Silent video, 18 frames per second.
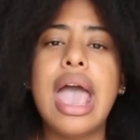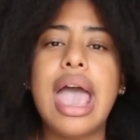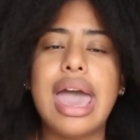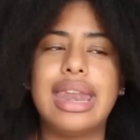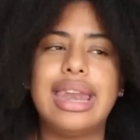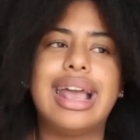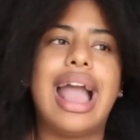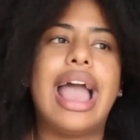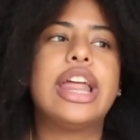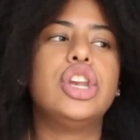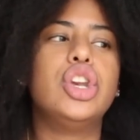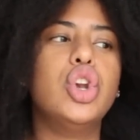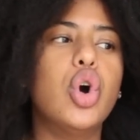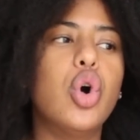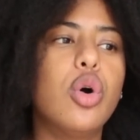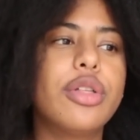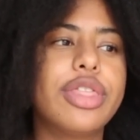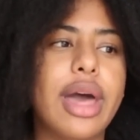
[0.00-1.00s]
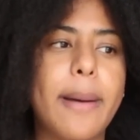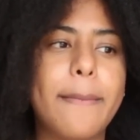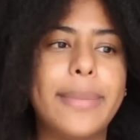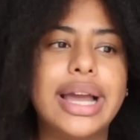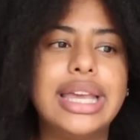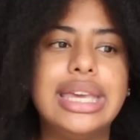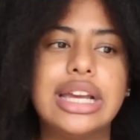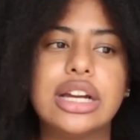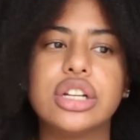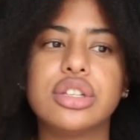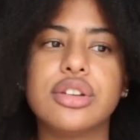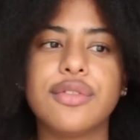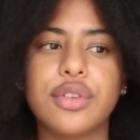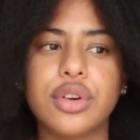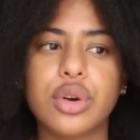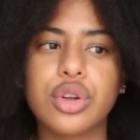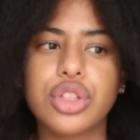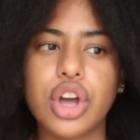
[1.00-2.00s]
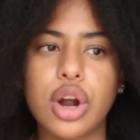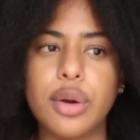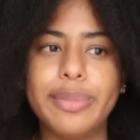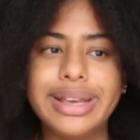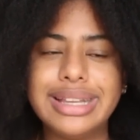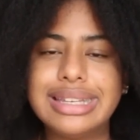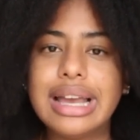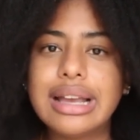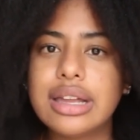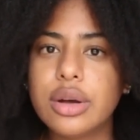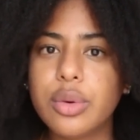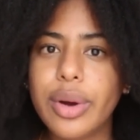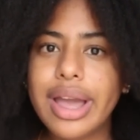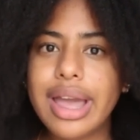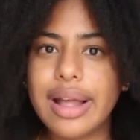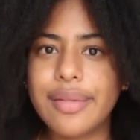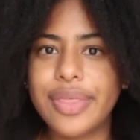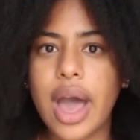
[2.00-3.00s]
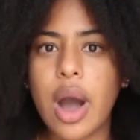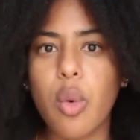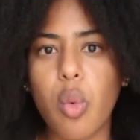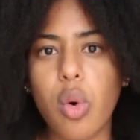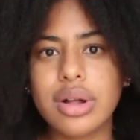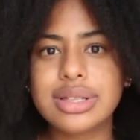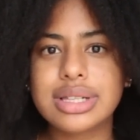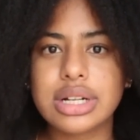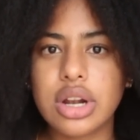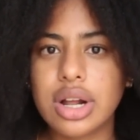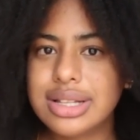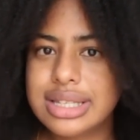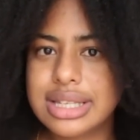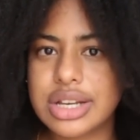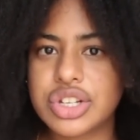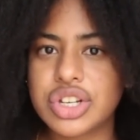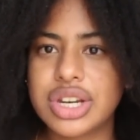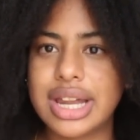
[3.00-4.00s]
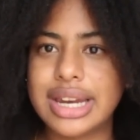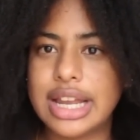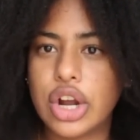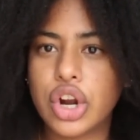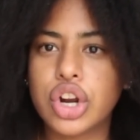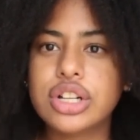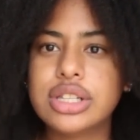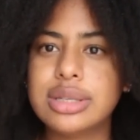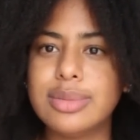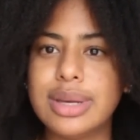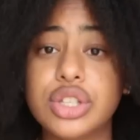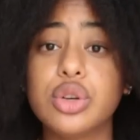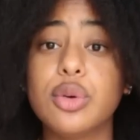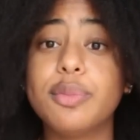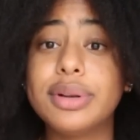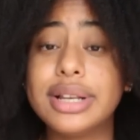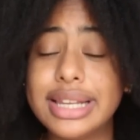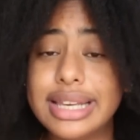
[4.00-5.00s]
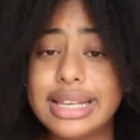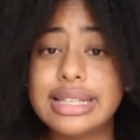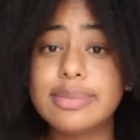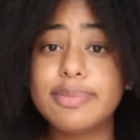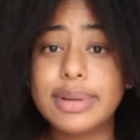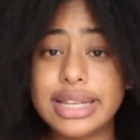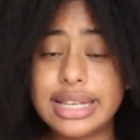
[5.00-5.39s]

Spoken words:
And like, I know that my years of growth are being taken away in that one salon session, and it hurts me. So please